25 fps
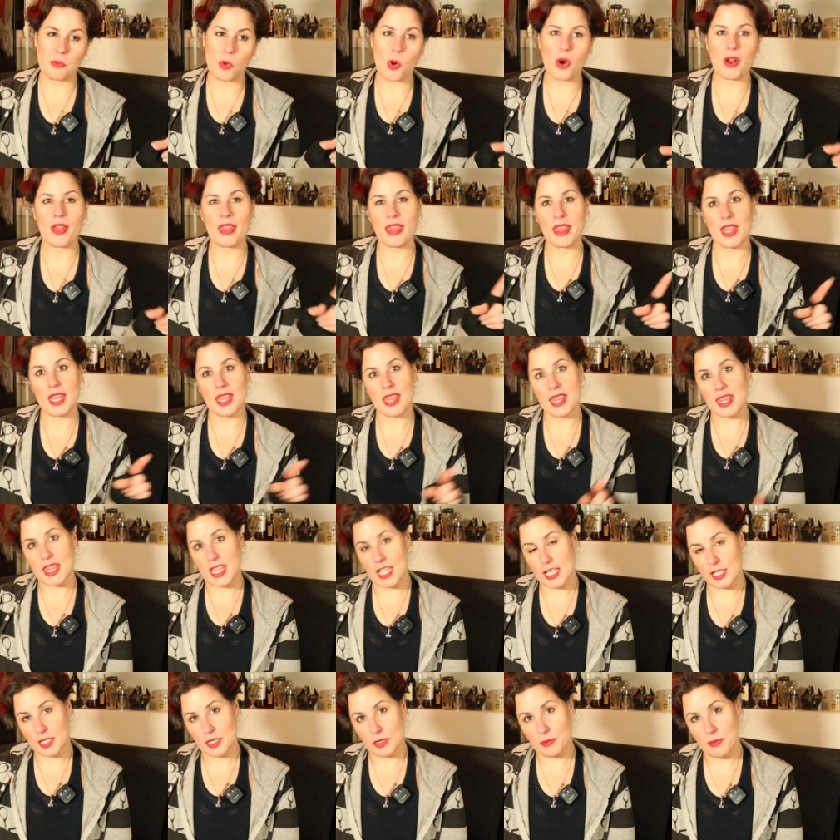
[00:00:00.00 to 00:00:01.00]
more than
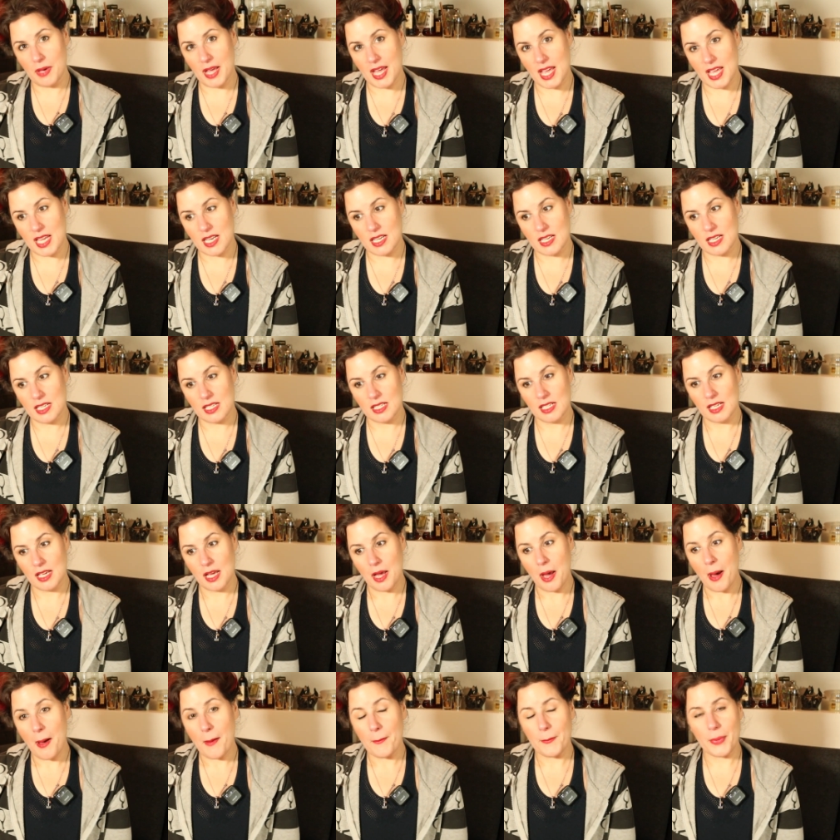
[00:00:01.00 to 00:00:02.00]
this one.
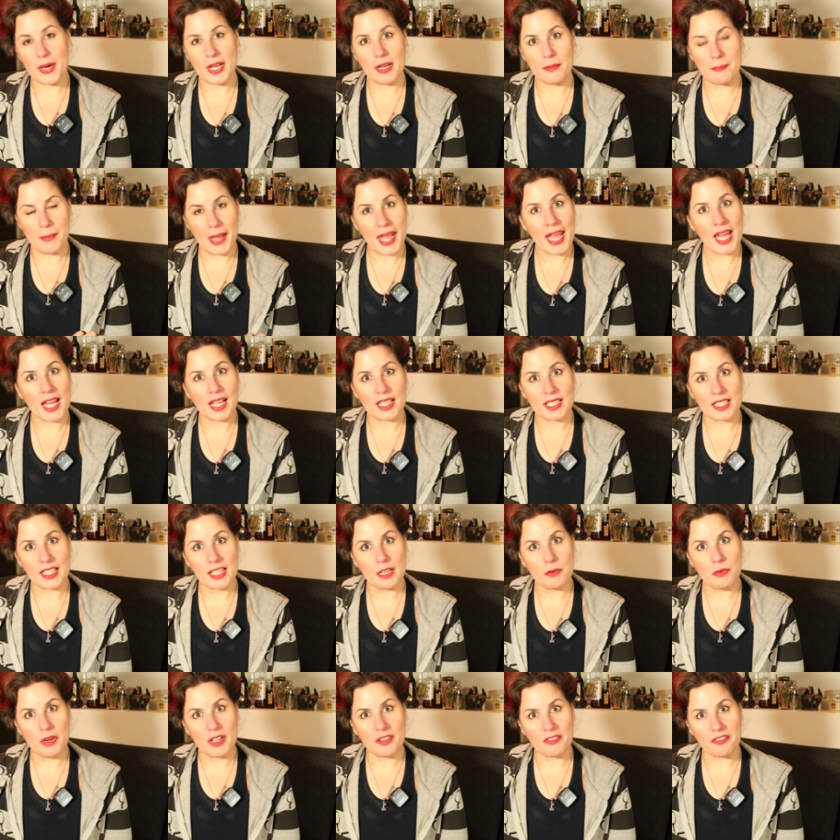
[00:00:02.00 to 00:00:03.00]
But man,
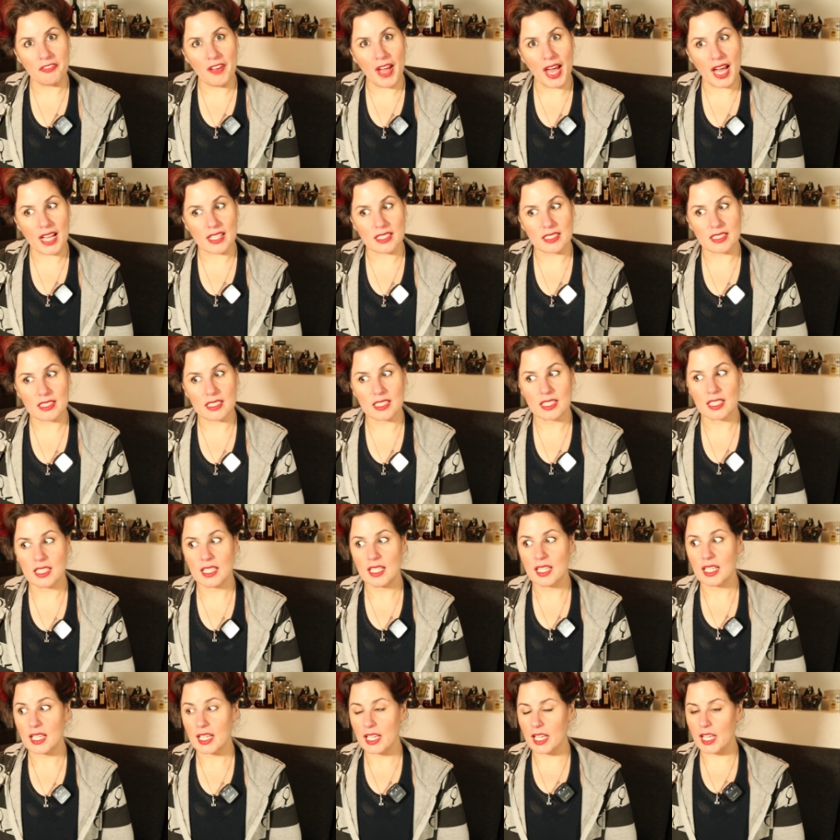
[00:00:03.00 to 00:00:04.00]
it went fast.
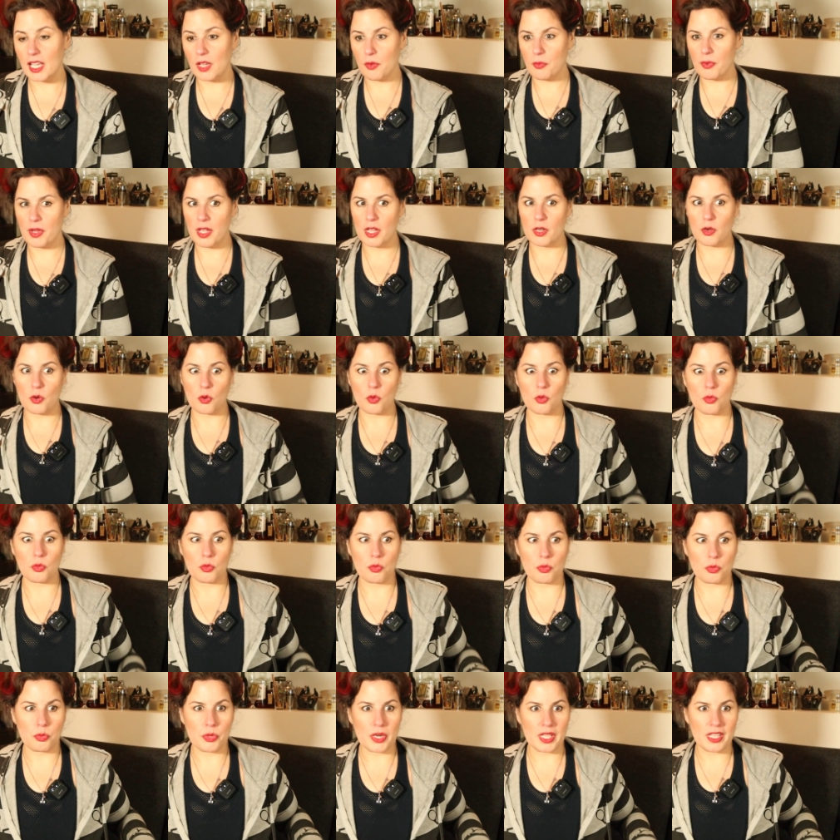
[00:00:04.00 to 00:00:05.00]
It went
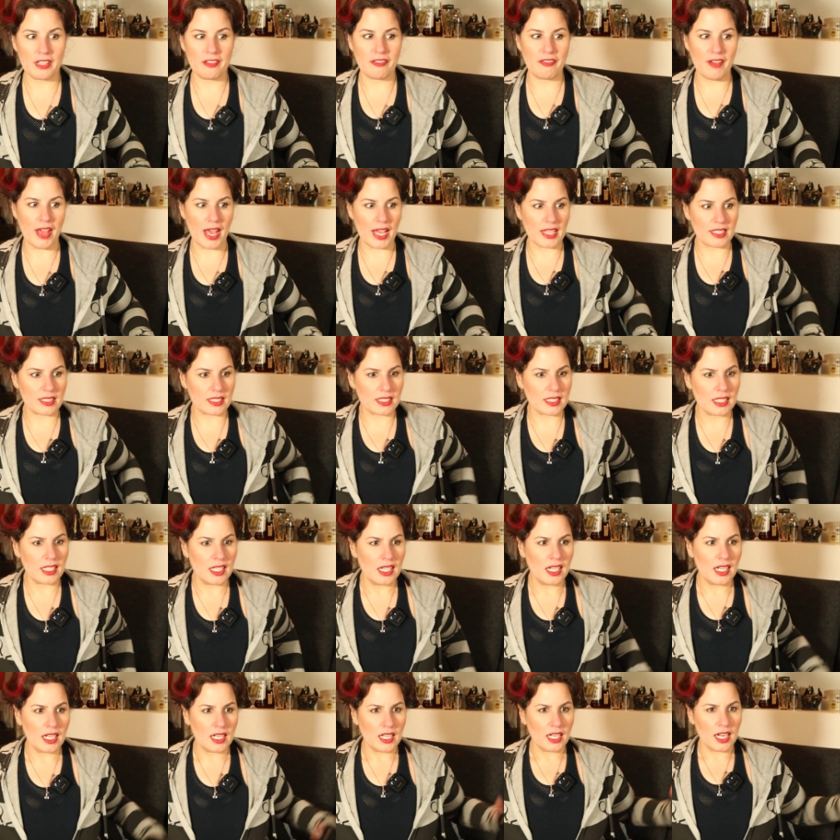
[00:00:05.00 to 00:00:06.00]
really fast.
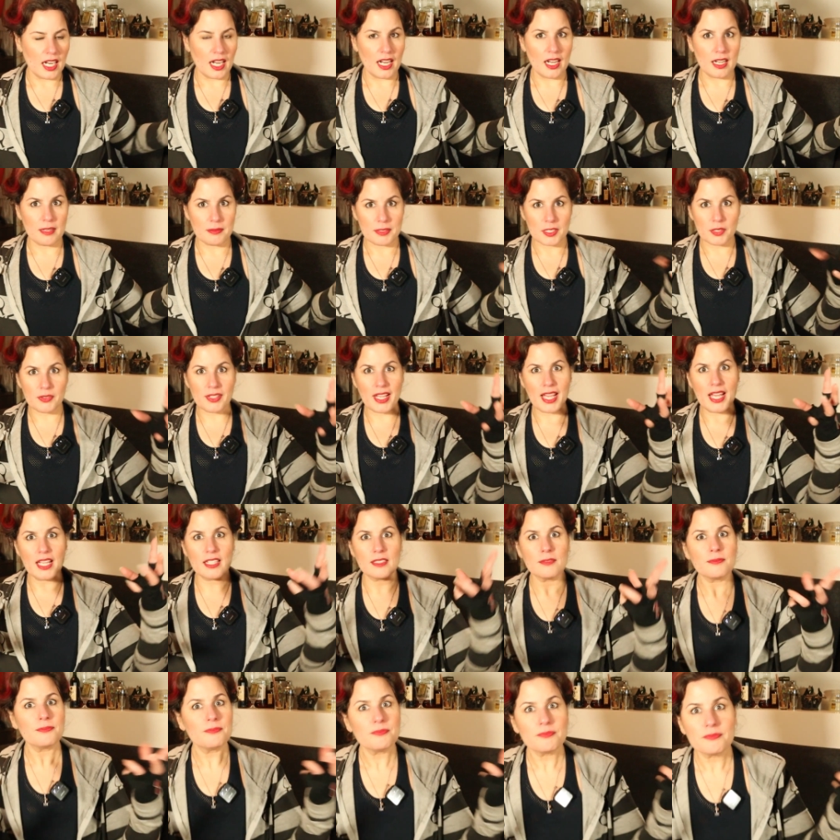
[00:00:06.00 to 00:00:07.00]
So
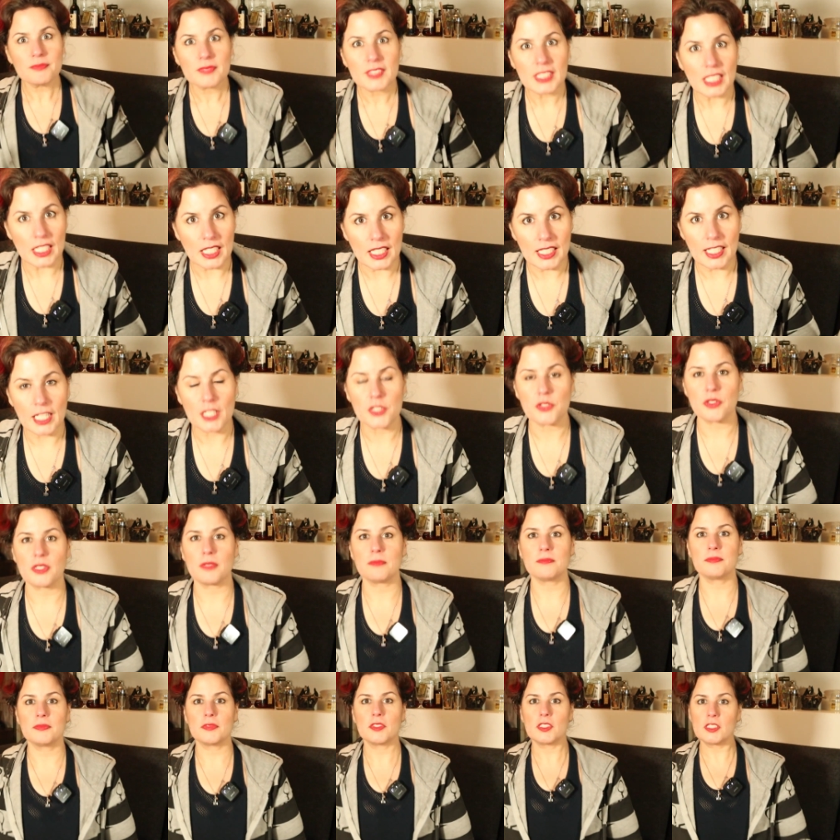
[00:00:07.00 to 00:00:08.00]
again, the
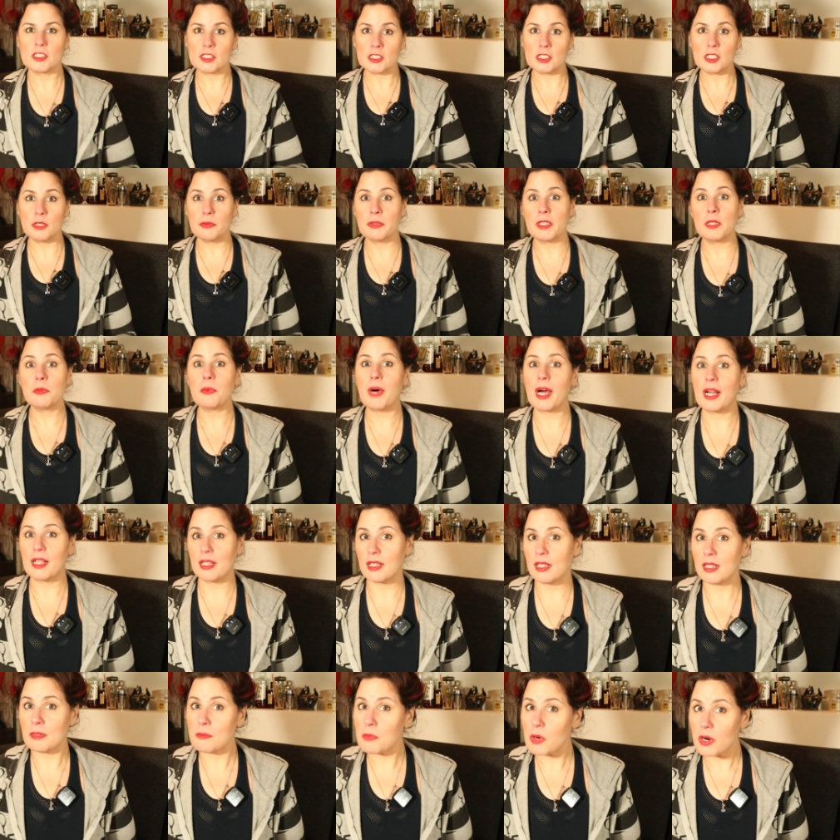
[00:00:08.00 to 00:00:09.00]
conundrum. Do we
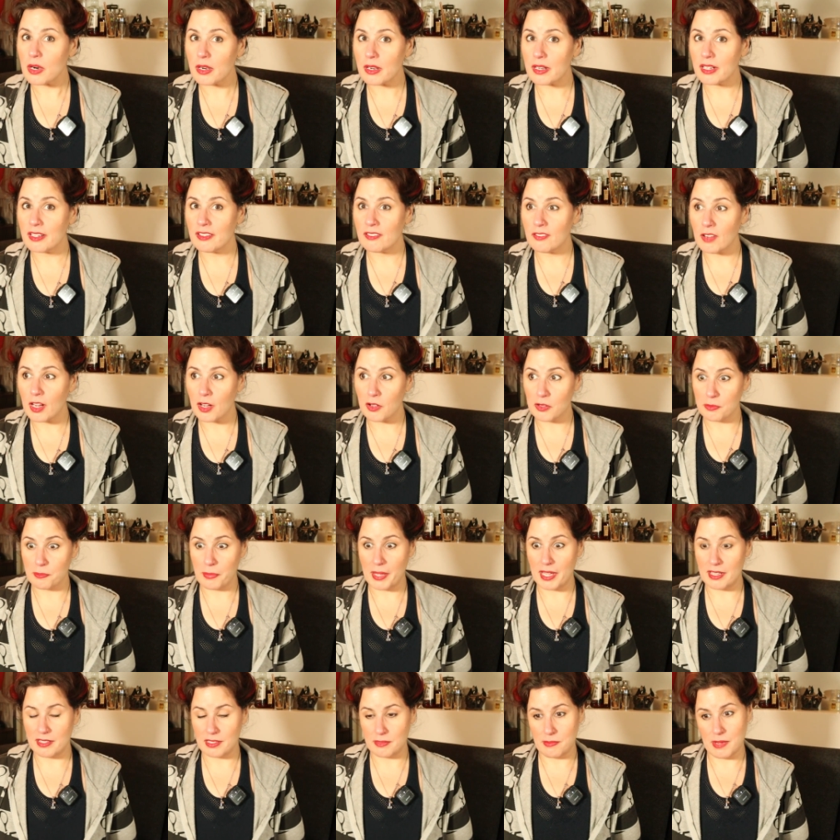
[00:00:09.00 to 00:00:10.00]
want a more evolved
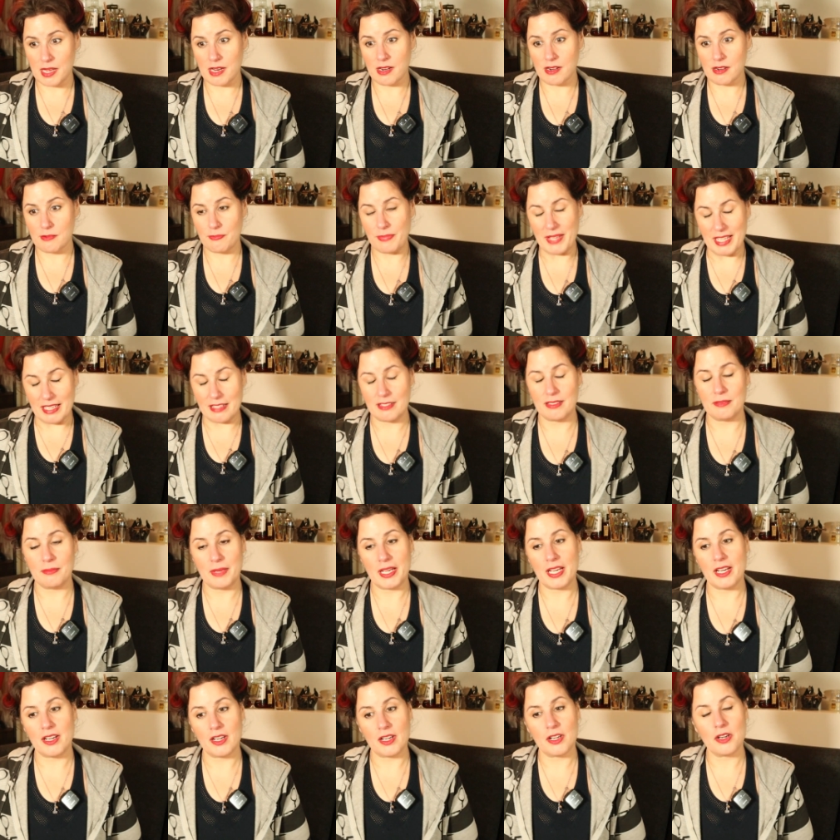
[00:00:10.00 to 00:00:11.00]

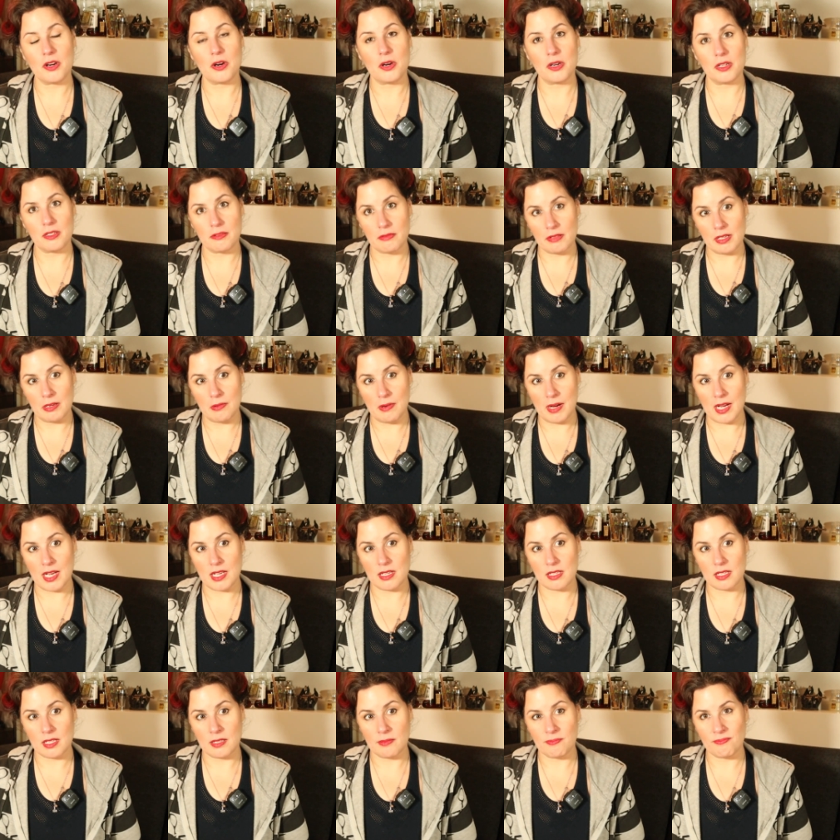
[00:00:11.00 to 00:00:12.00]
Peacemaker, or do we
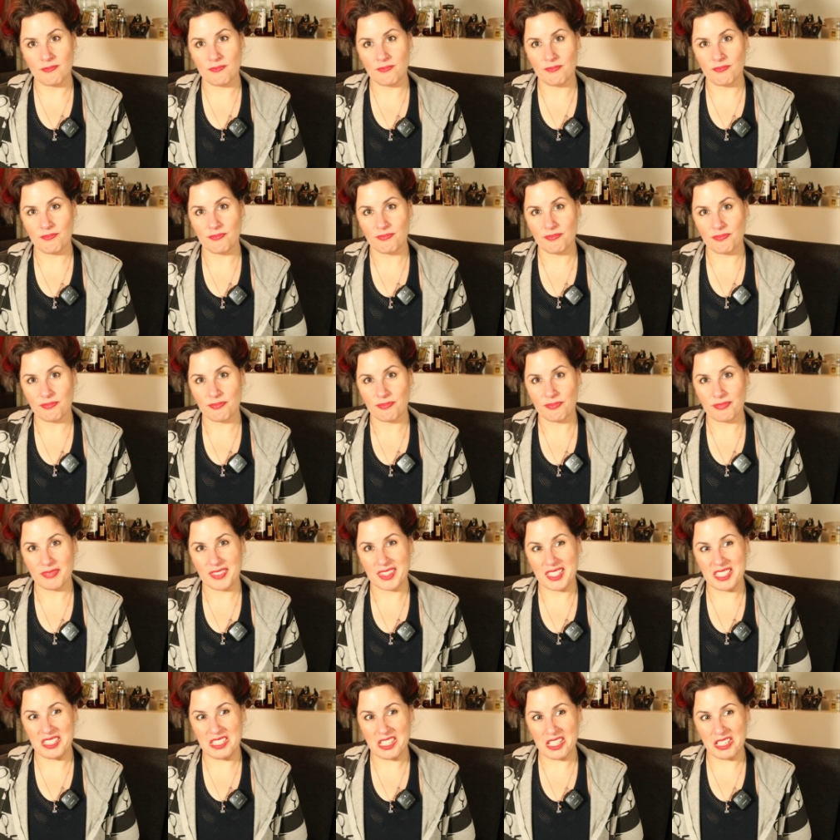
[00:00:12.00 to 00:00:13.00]
want
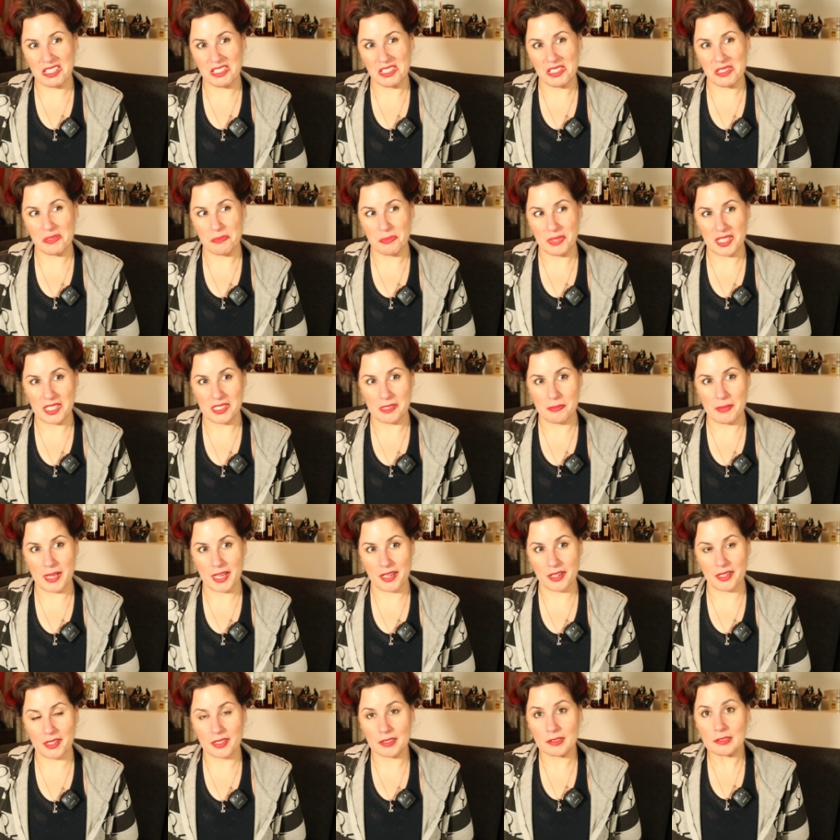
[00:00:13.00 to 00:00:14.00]
the dick
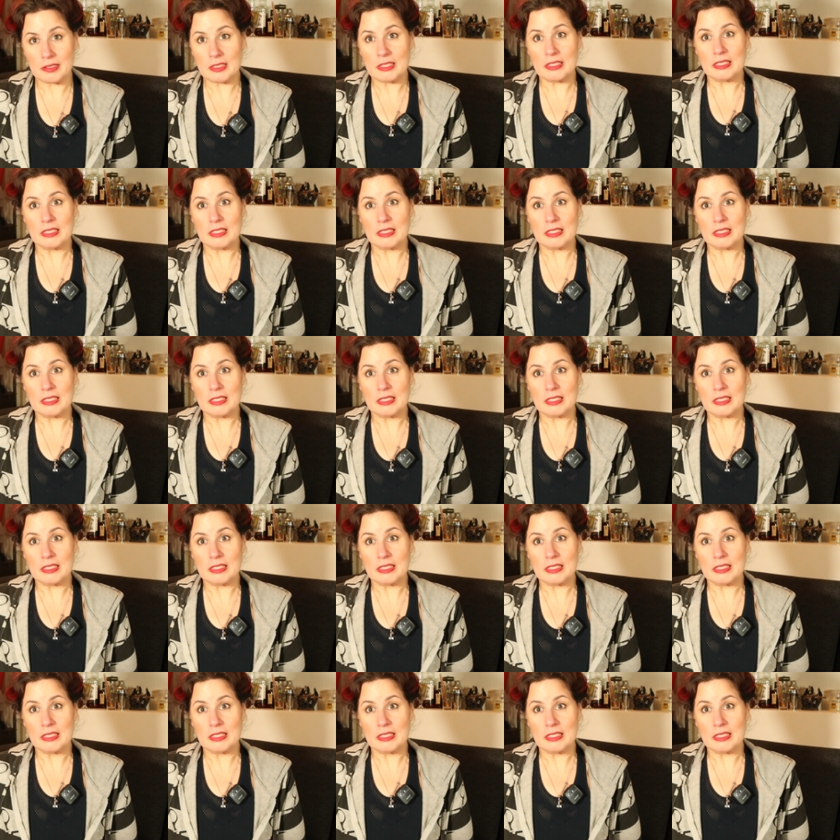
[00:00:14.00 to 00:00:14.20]
Peacemaker?